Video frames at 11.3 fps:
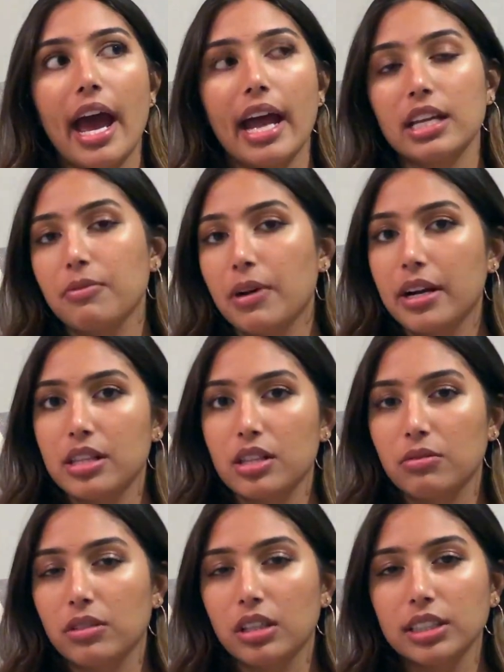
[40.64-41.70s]
anywhere in
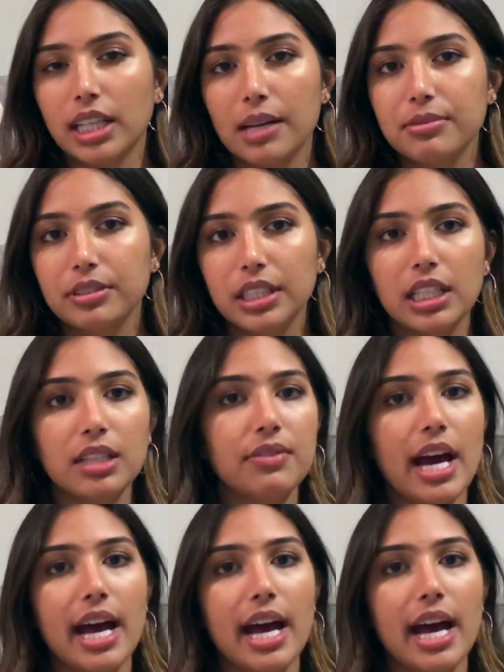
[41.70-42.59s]
the world, I believe,